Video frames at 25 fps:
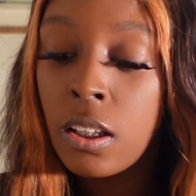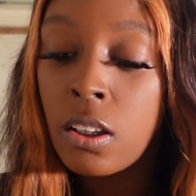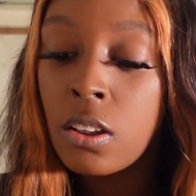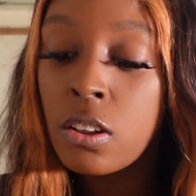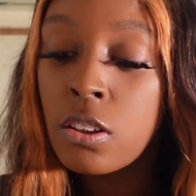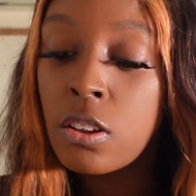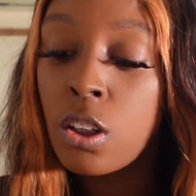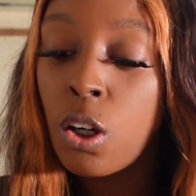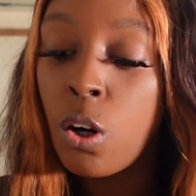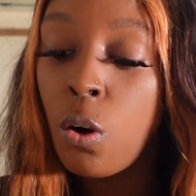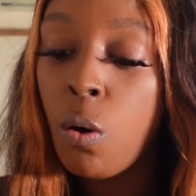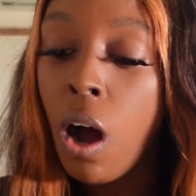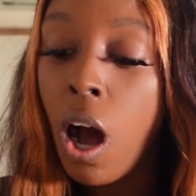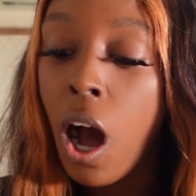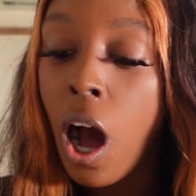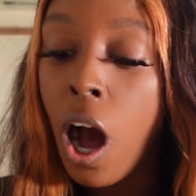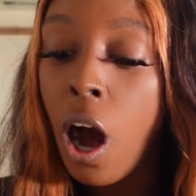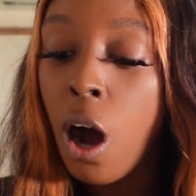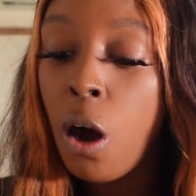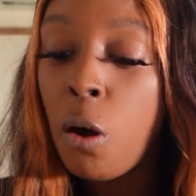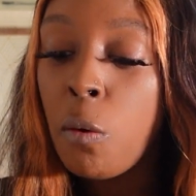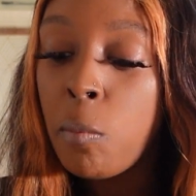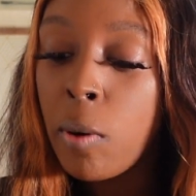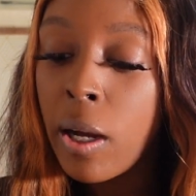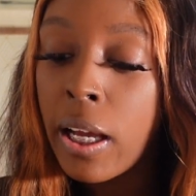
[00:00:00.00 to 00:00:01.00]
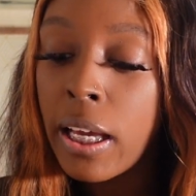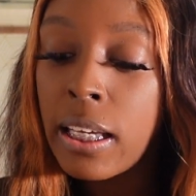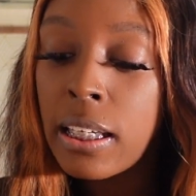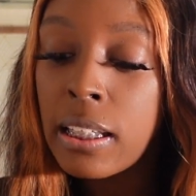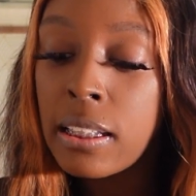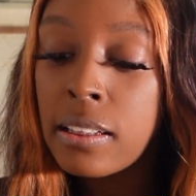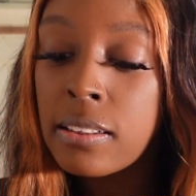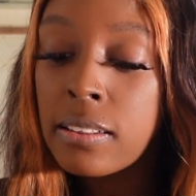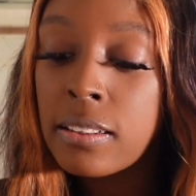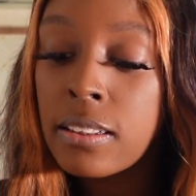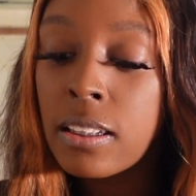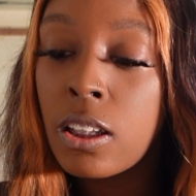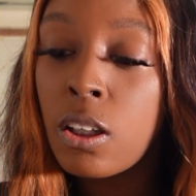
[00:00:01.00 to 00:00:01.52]
So
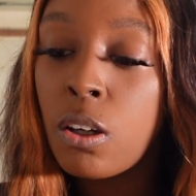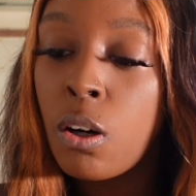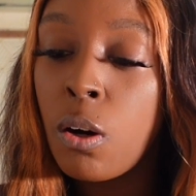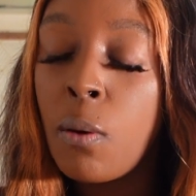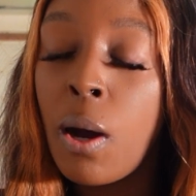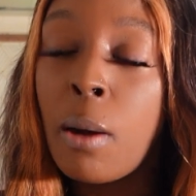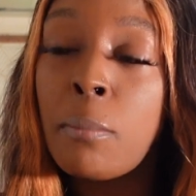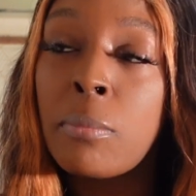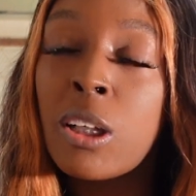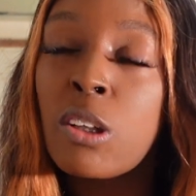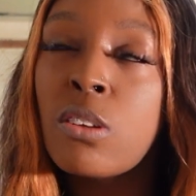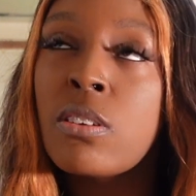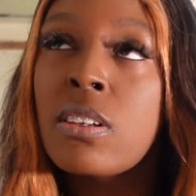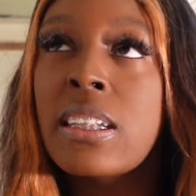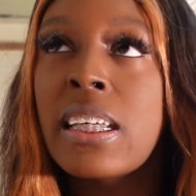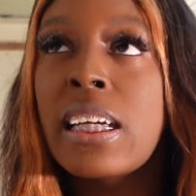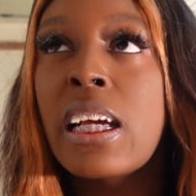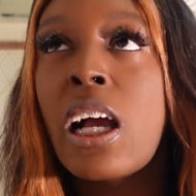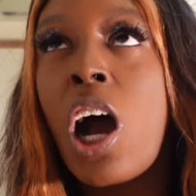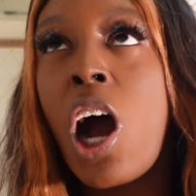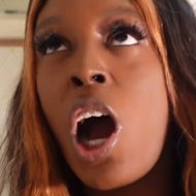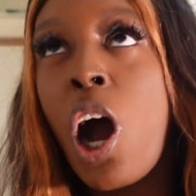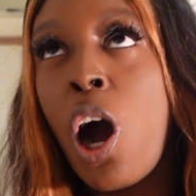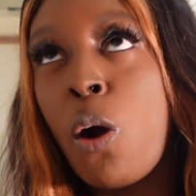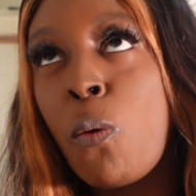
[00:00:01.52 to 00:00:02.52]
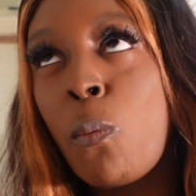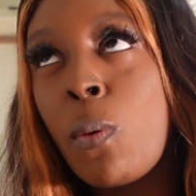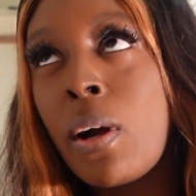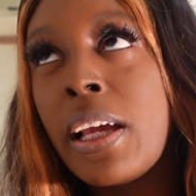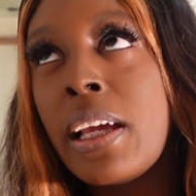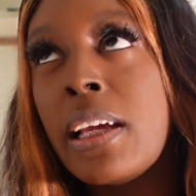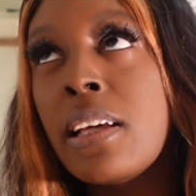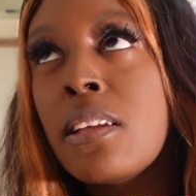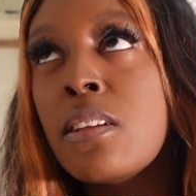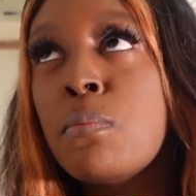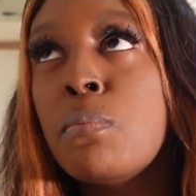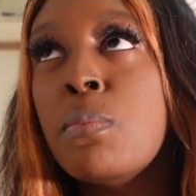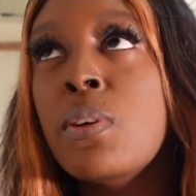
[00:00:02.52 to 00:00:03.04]
always, I'm not going to say
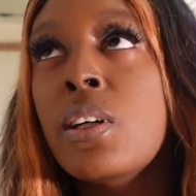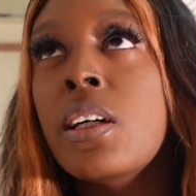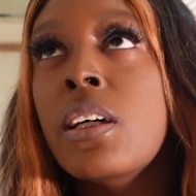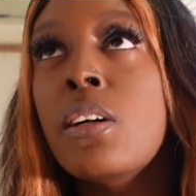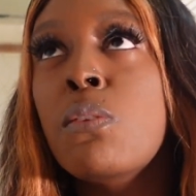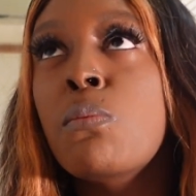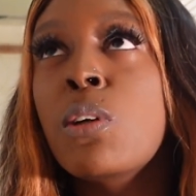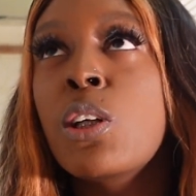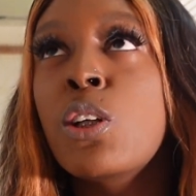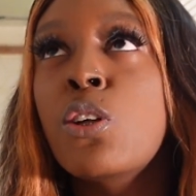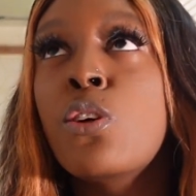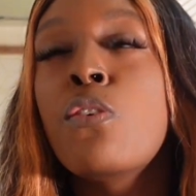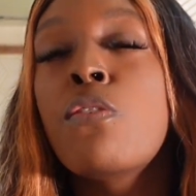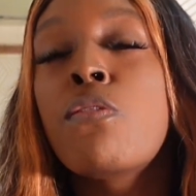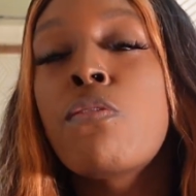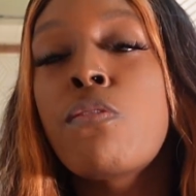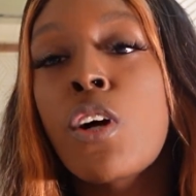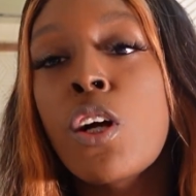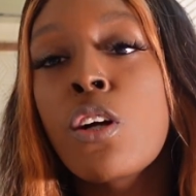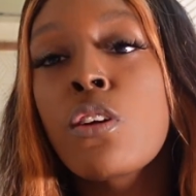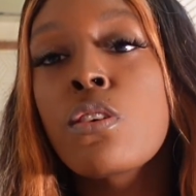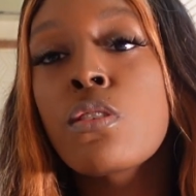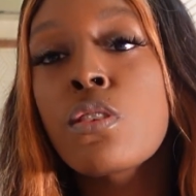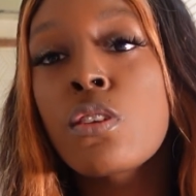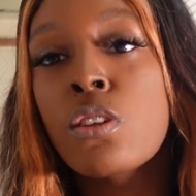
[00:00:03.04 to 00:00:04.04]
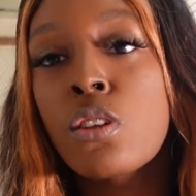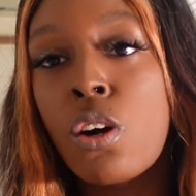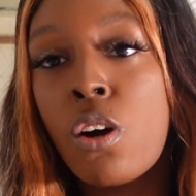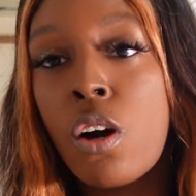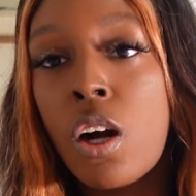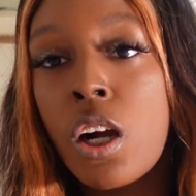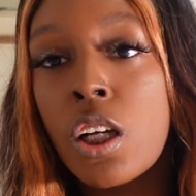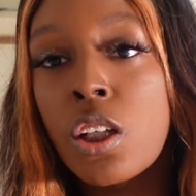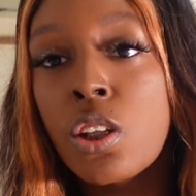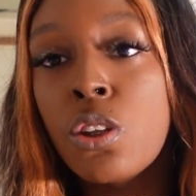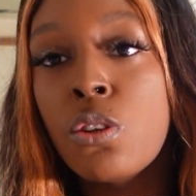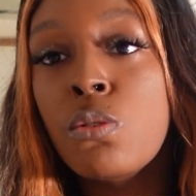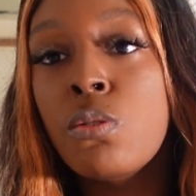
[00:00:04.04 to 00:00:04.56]
always, but when you first
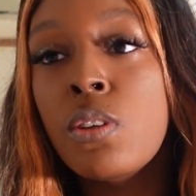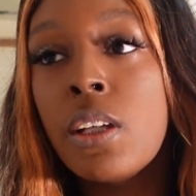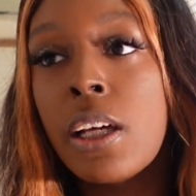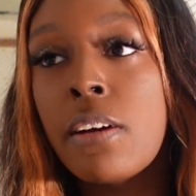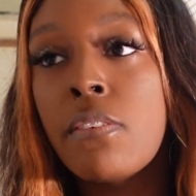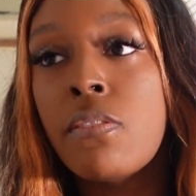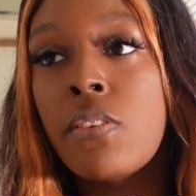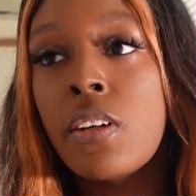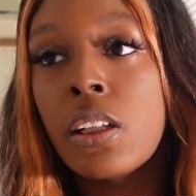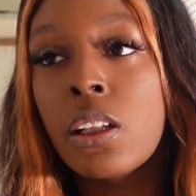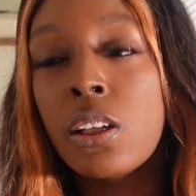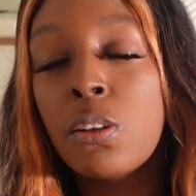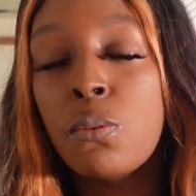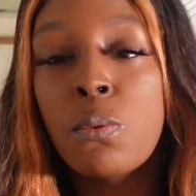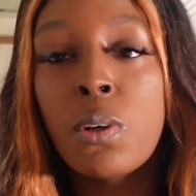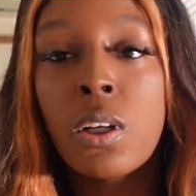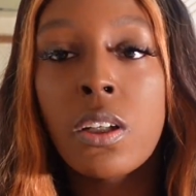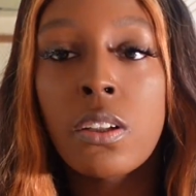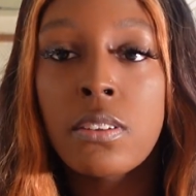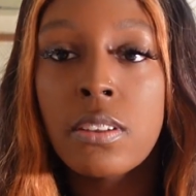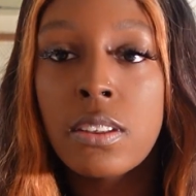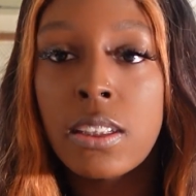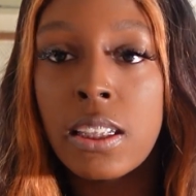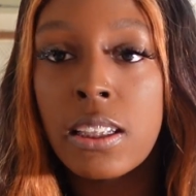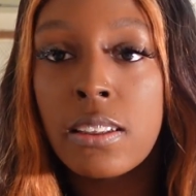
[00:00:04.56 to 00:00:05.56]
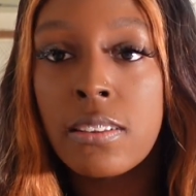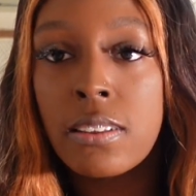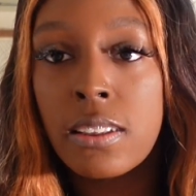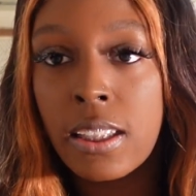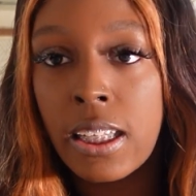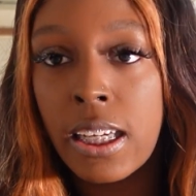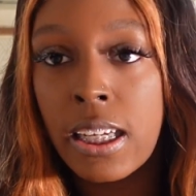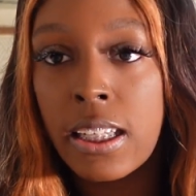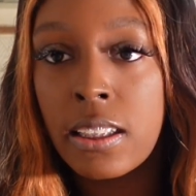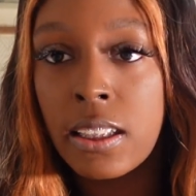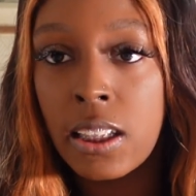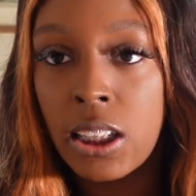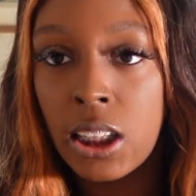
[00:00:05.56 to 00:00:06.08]
start, you definitely want to stick to
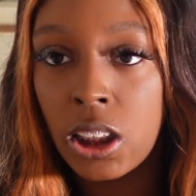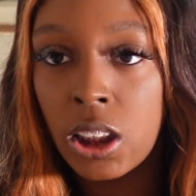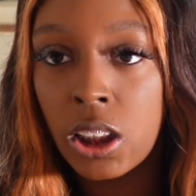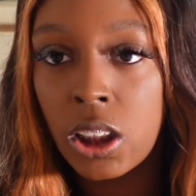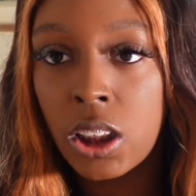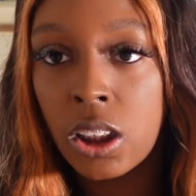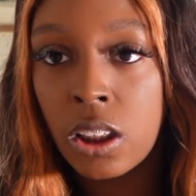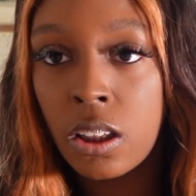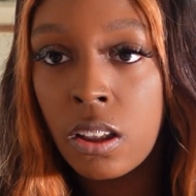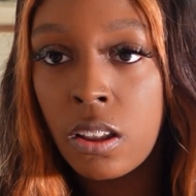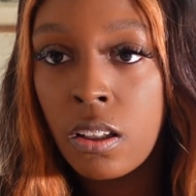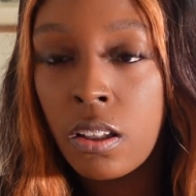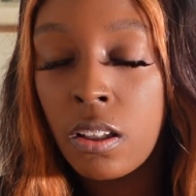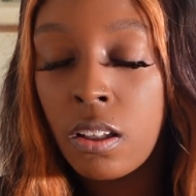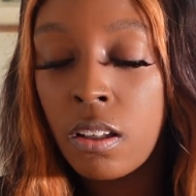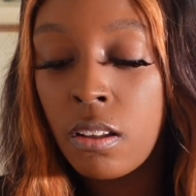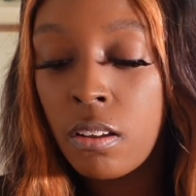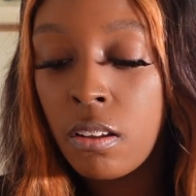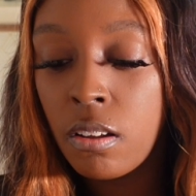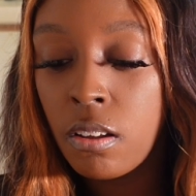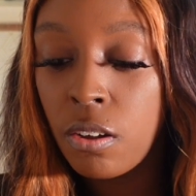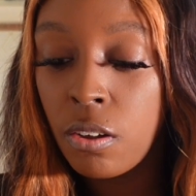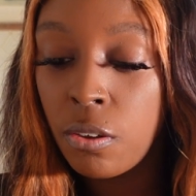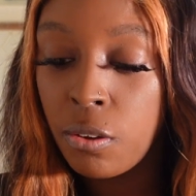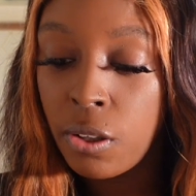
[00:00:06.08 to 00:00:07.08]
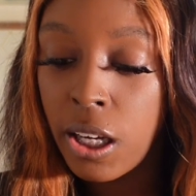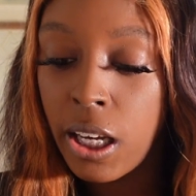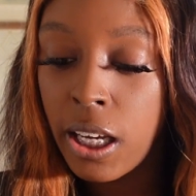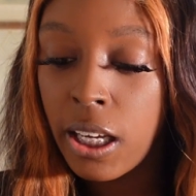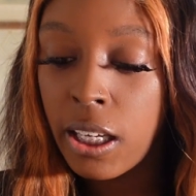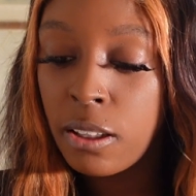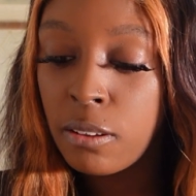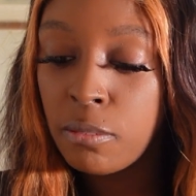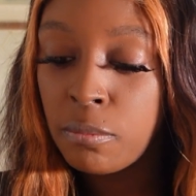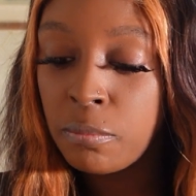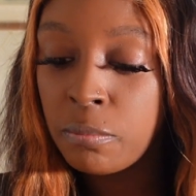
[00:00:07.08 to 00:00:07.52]
that niche. Okay?